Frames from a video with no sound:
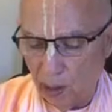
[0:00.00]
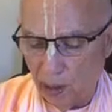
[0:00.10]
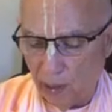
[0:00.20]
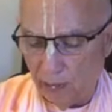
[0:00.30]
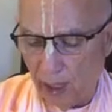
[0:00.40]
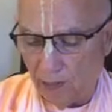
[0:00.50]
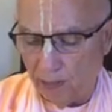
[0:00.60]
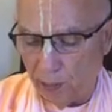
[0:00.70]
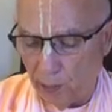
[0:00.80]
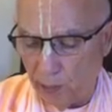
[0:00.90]
of that
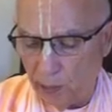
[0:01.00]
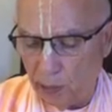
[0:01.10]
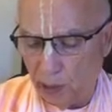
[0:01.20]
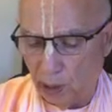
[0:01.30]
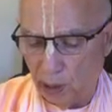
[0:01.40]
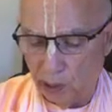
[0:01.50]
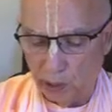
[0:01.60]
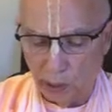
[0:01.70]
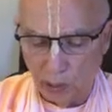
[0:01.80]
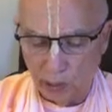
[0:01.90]
Purusha, and
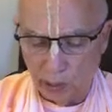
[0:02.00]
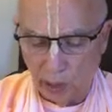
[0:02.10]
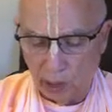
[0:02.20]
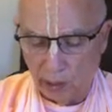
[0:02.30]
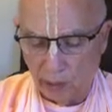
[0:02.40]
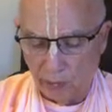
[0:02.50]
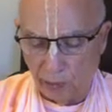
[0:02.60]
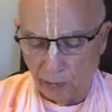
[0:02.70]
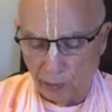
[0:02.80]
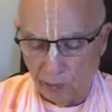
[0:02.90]
so is not
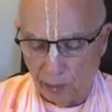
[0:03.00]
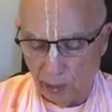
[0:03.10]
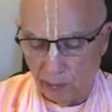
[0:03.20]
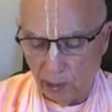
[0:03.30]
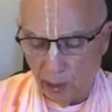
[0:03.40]
different from him.